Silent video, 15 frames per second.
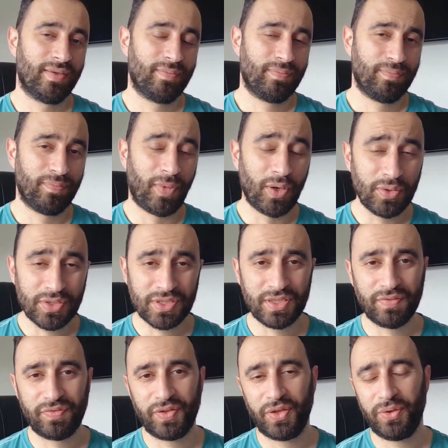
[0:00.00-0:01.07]
most
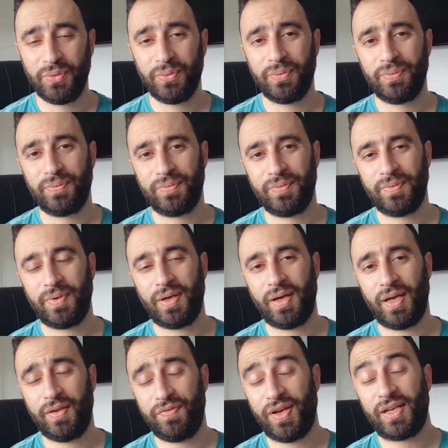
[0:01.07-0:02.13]
of you,
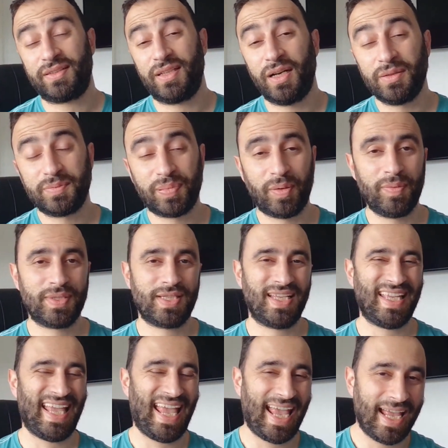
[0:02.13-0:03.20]
in fact, I would probably
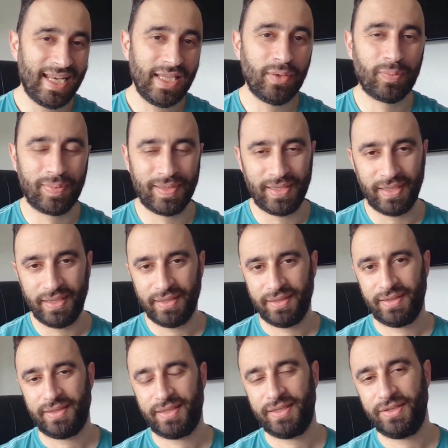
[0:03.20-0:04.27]
say anybody
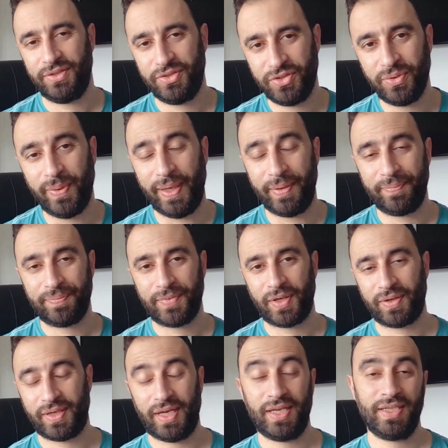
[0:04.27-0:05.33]
can do it,
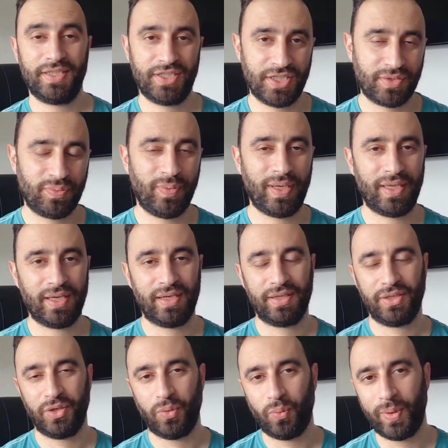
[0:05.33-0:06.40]
okay? It's just whether
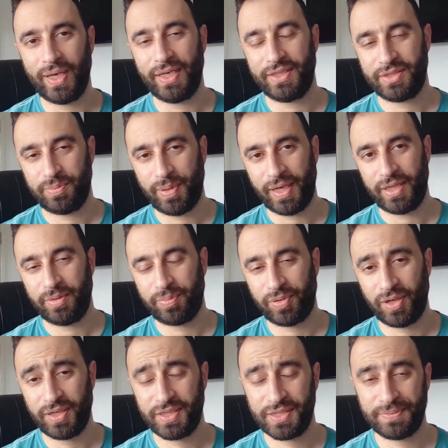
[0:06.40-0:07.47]
you're willing to pay the
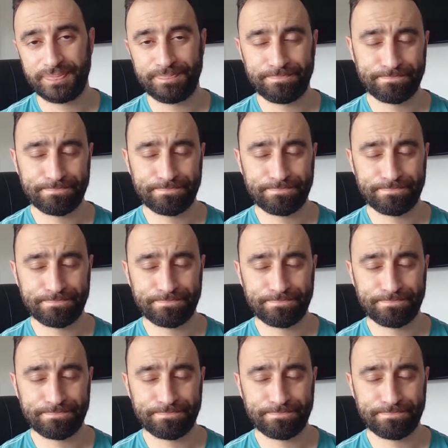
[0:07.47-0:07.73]
price.